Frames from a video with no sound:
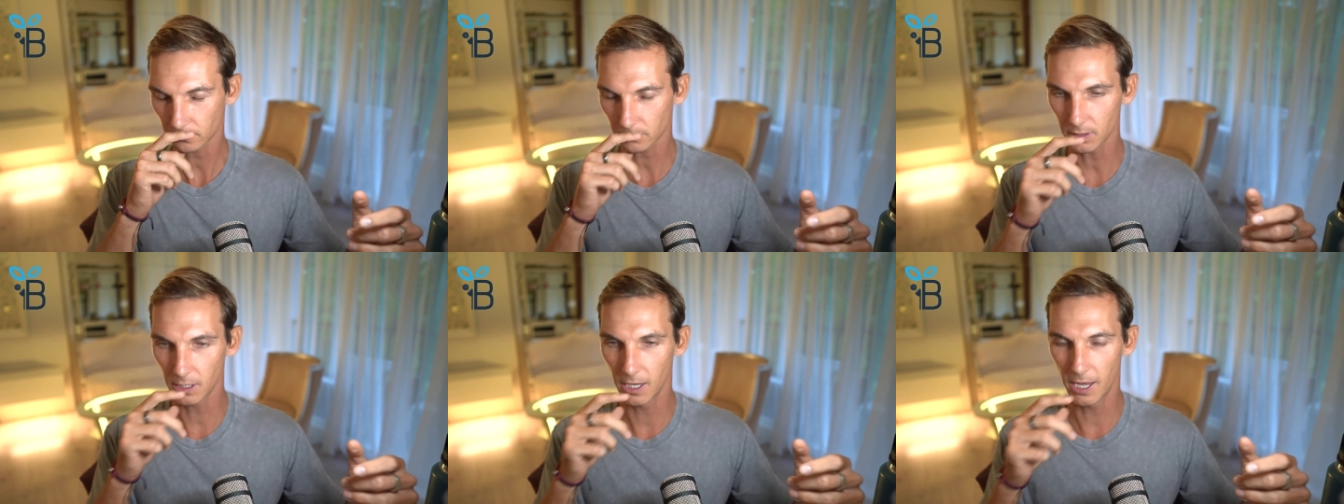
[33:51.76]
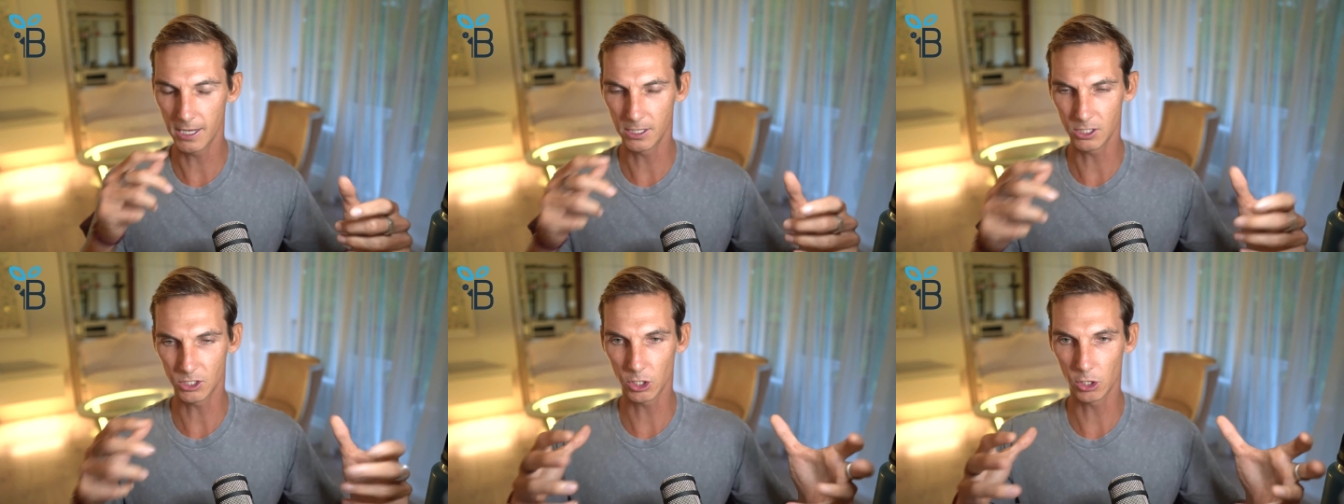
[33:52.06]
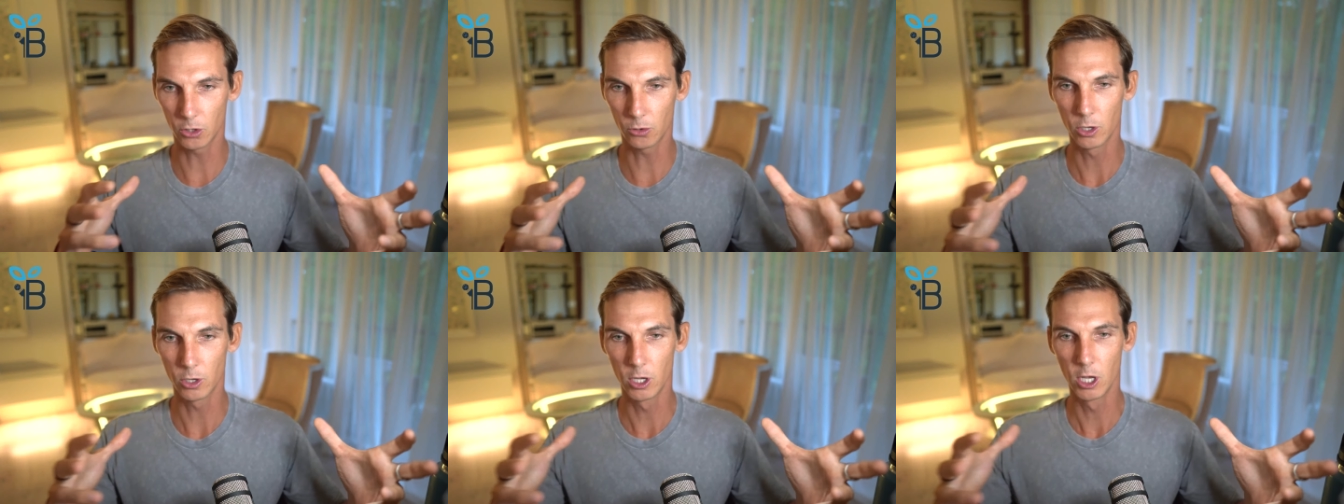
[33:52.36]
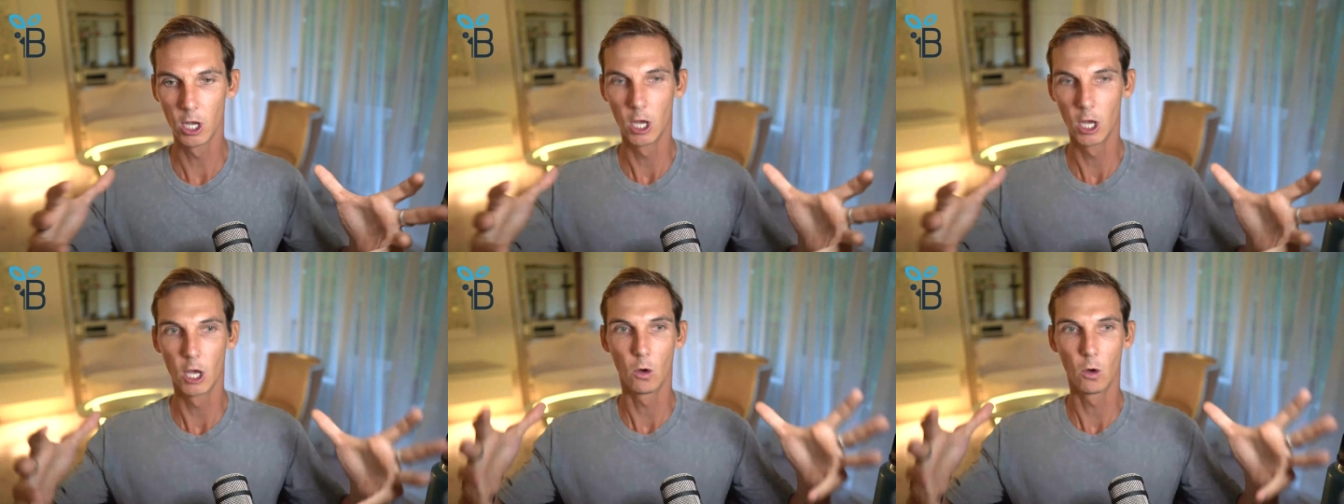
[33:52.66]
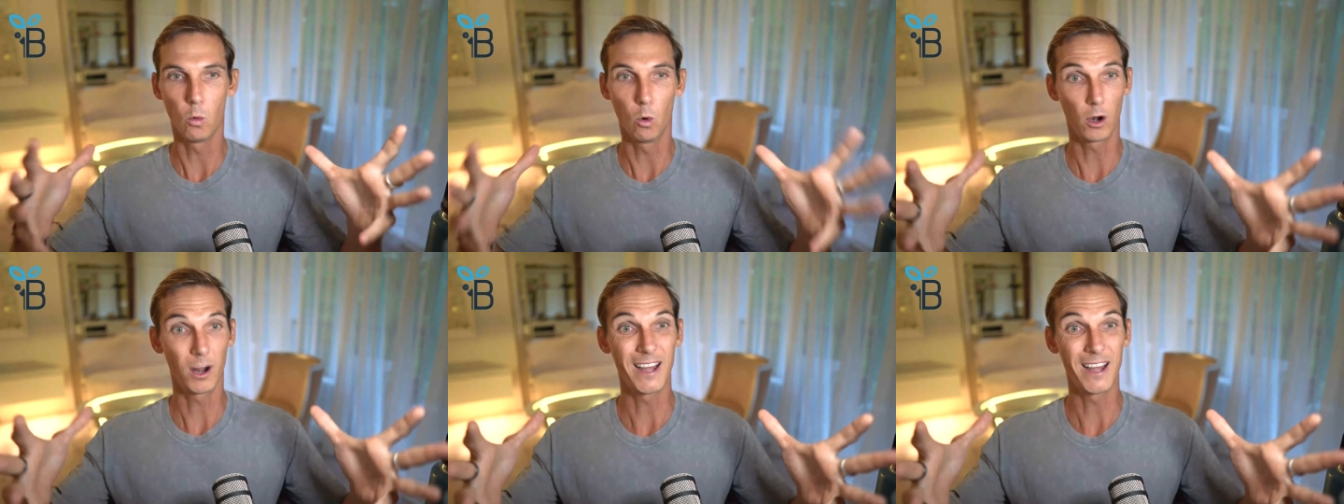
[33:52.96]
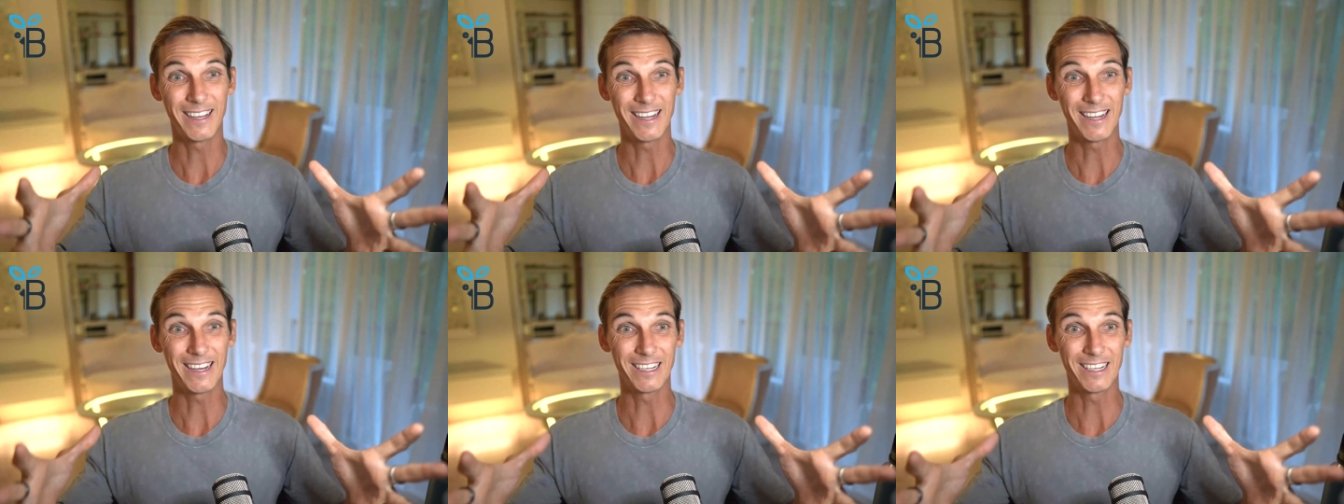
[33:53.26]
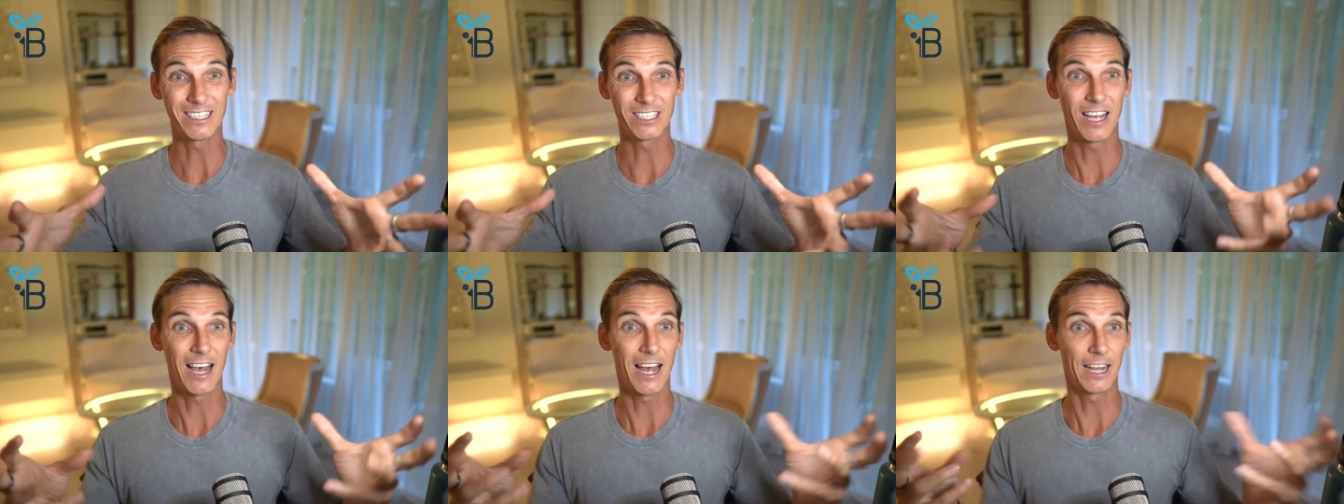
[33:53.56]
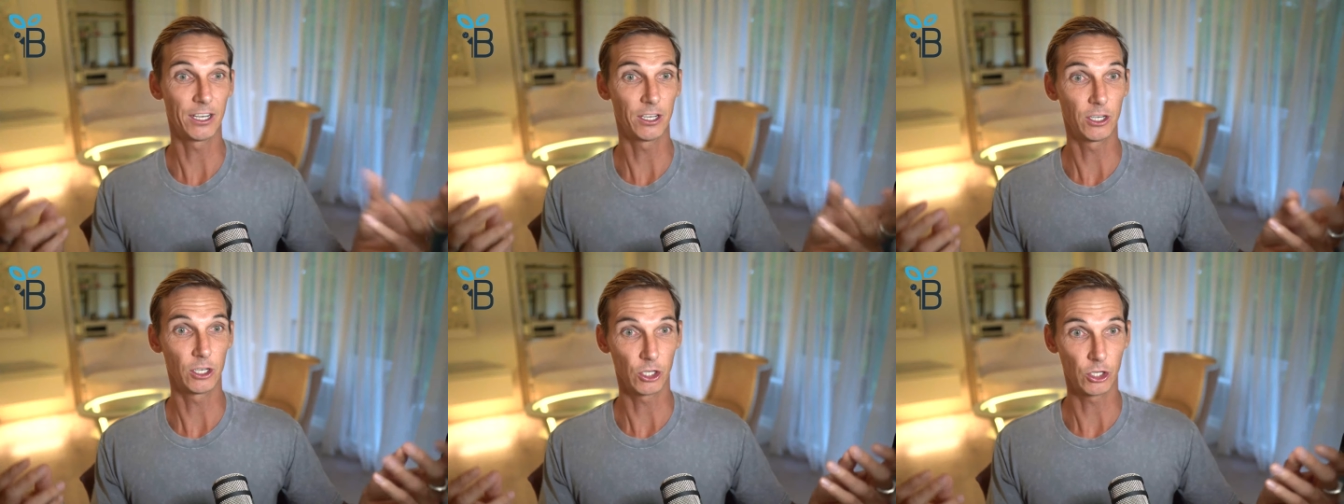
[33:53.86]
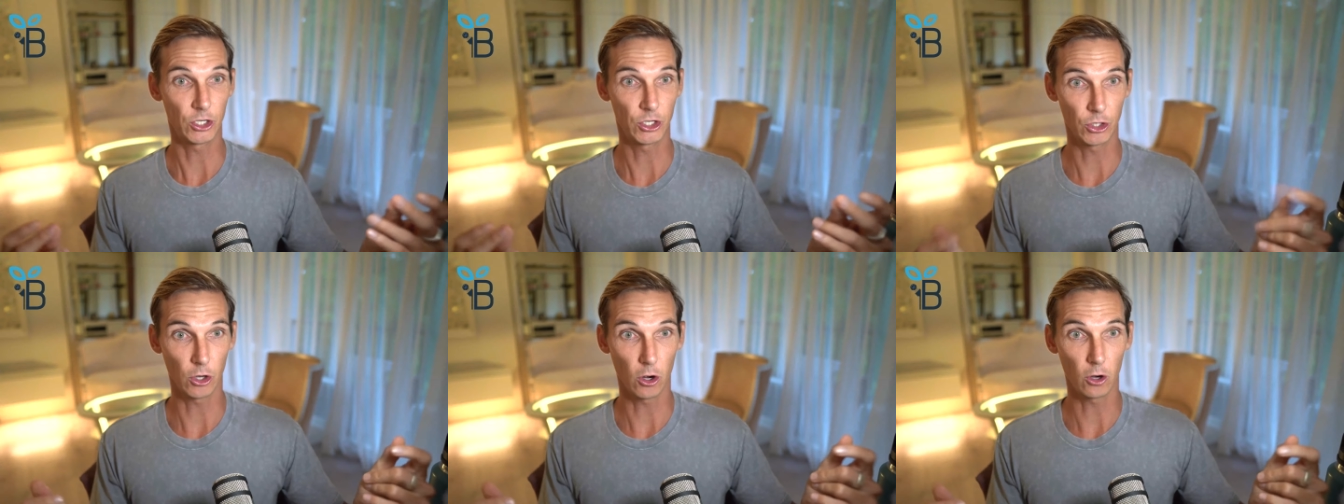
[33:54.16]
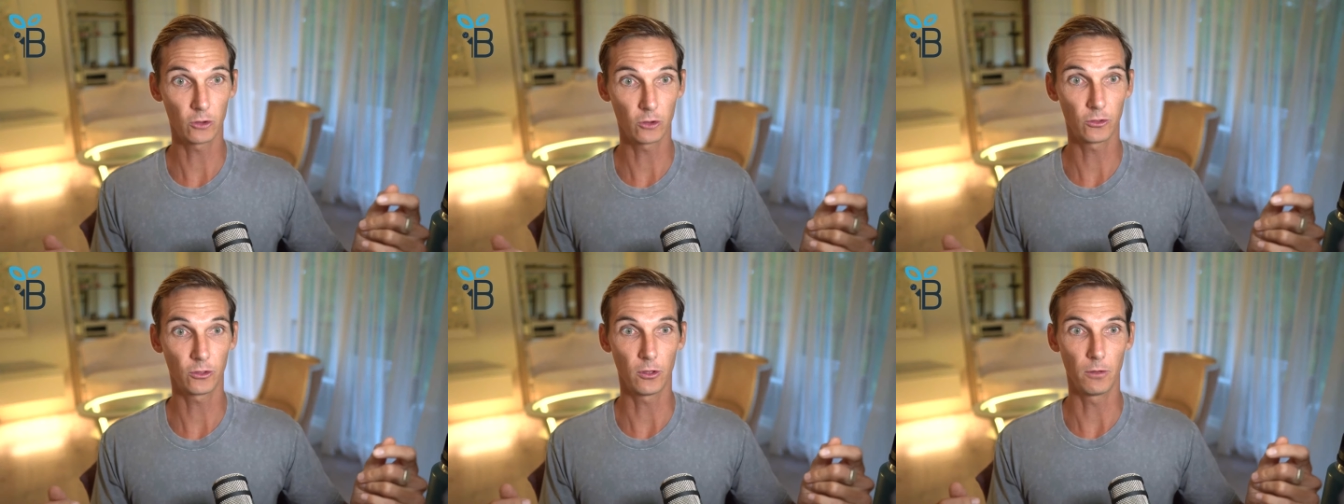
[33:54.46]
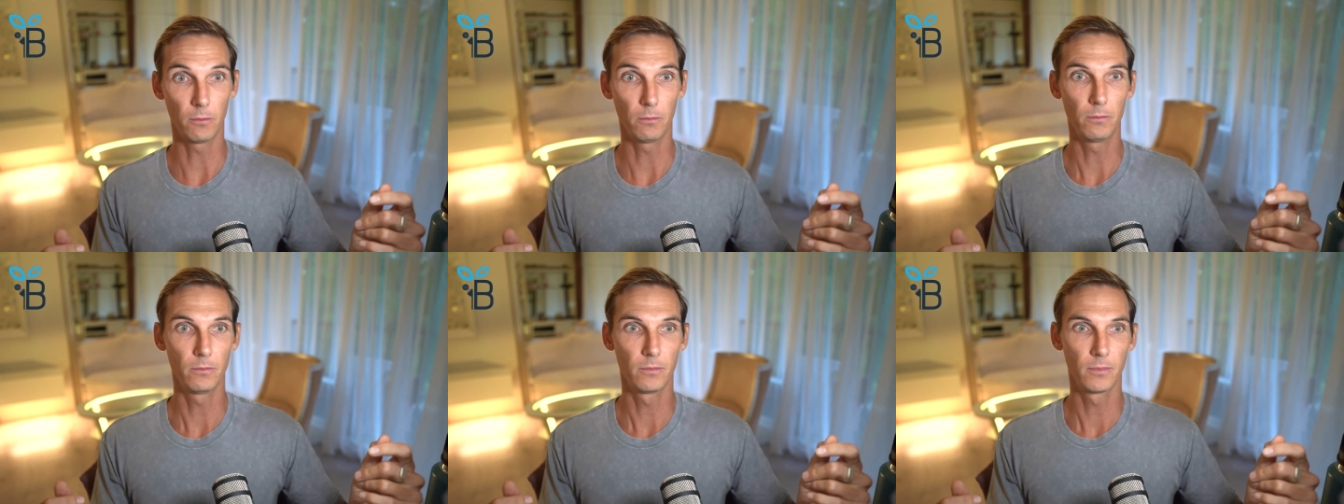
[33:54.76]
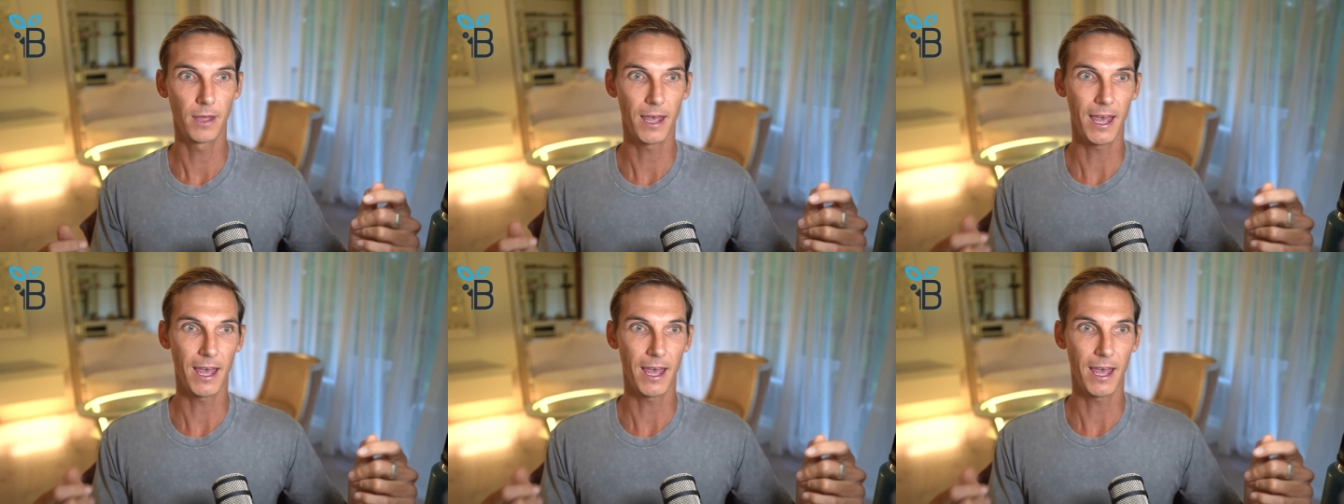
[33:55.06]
And so what I did is I had to just shock them